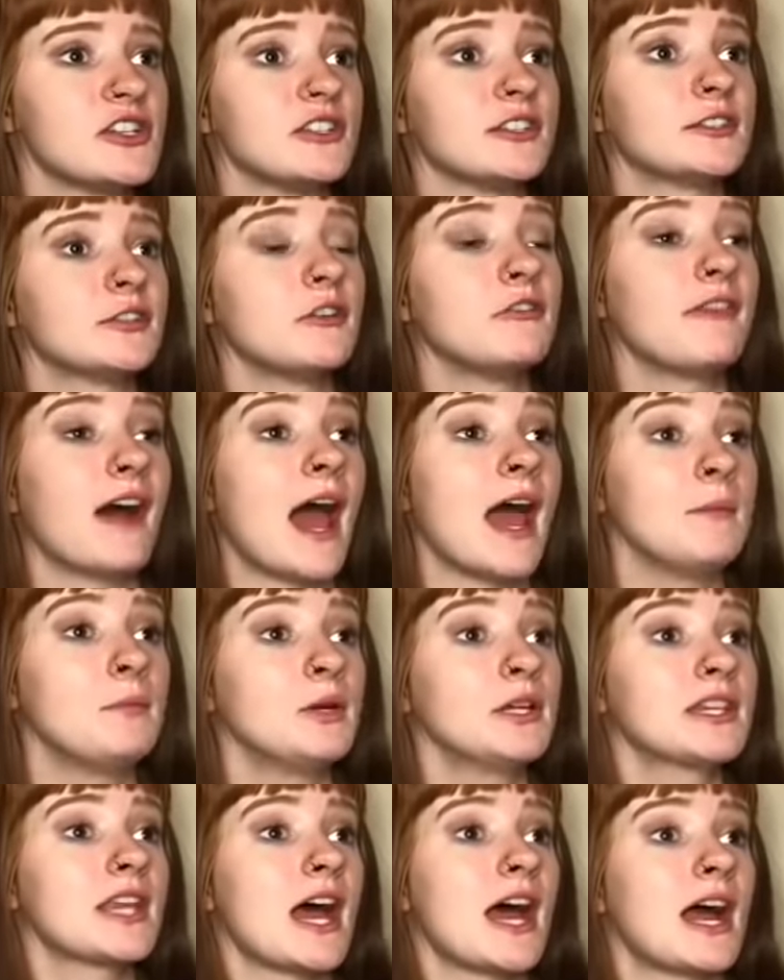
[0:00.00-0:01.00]
So if I
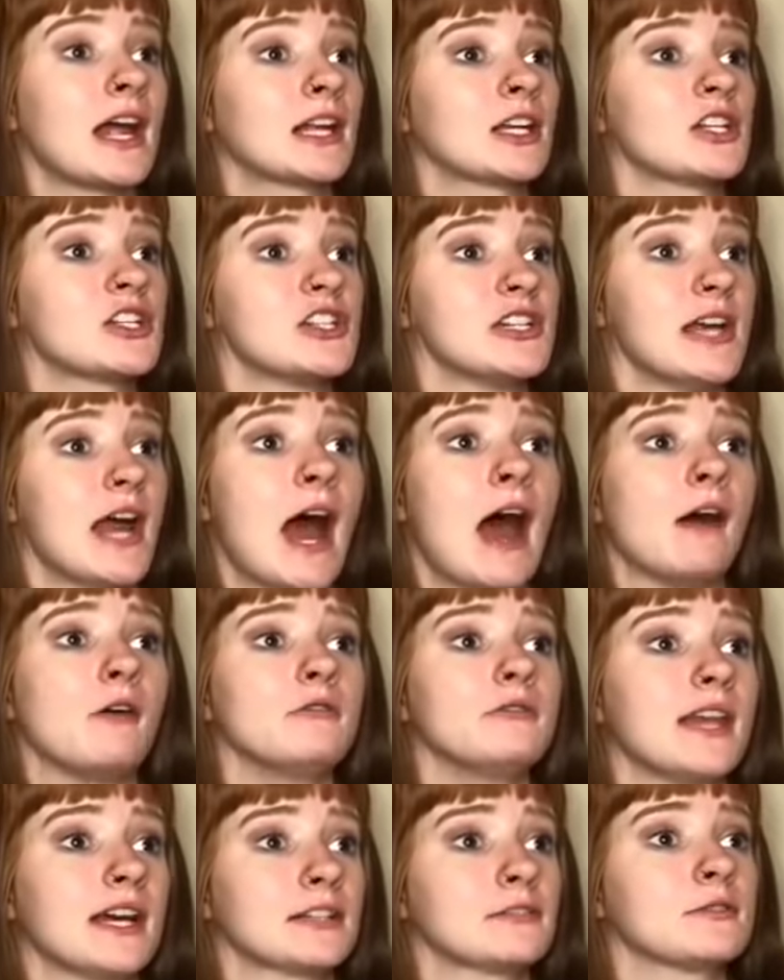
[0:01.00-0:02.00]
put that energy out,
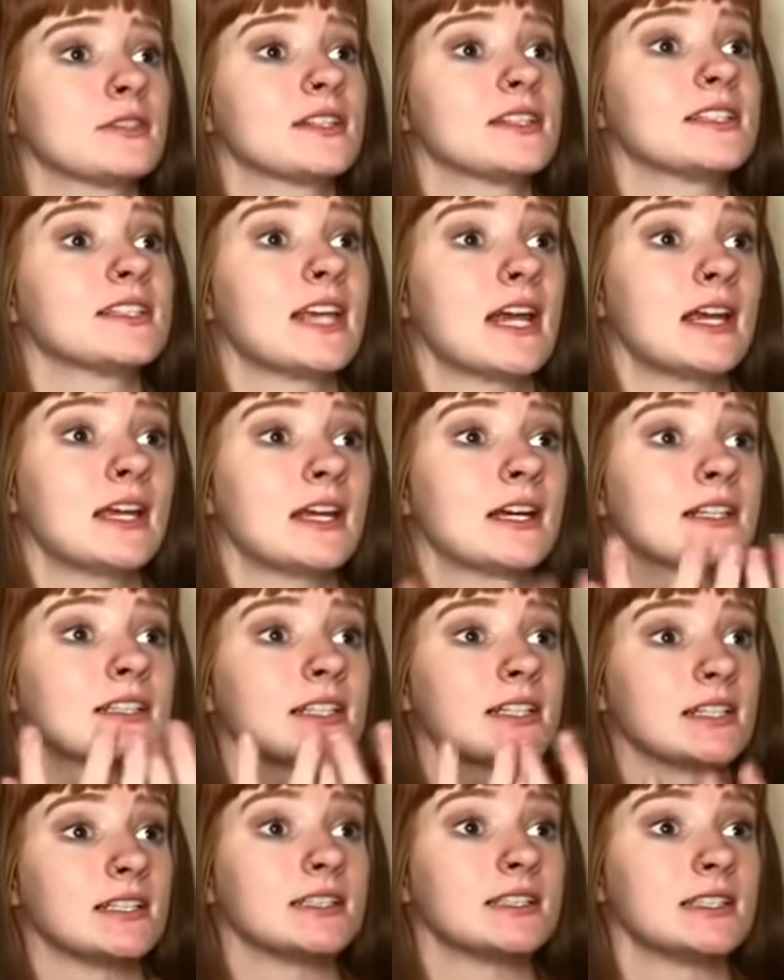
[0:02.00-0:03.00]
that's what the psychic's
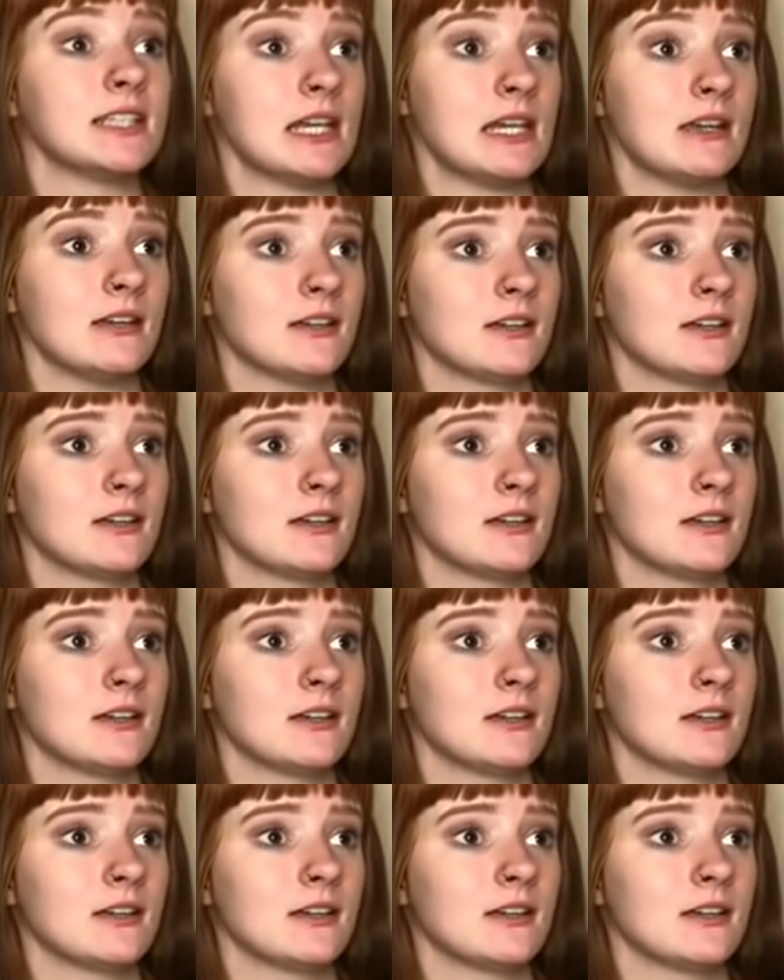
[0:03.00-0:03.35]
gonna see.